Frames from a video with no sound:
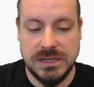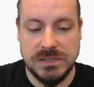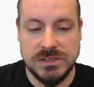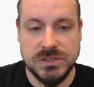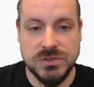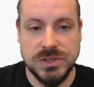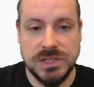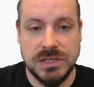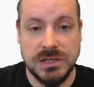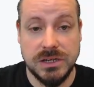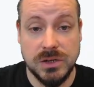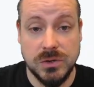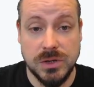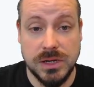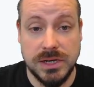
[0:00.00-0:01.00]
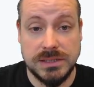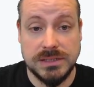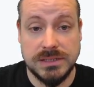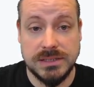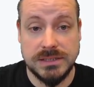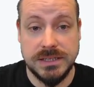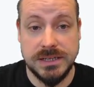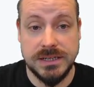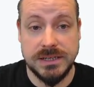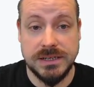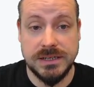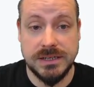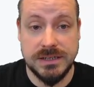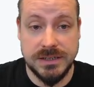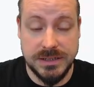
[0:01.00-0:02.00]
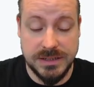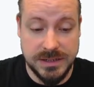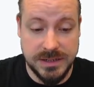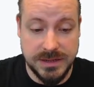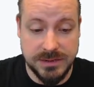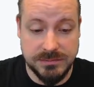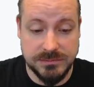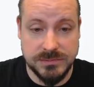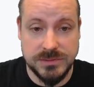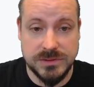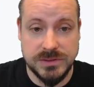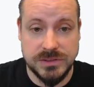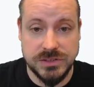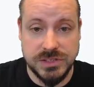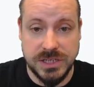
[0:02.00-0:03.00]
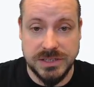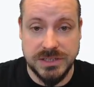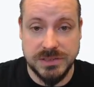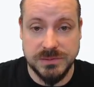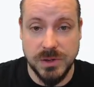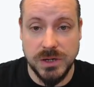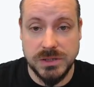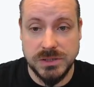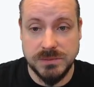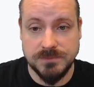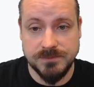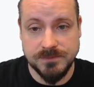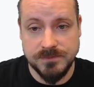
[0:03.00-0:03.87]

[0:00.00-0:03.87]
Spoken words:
string localized, then check this box.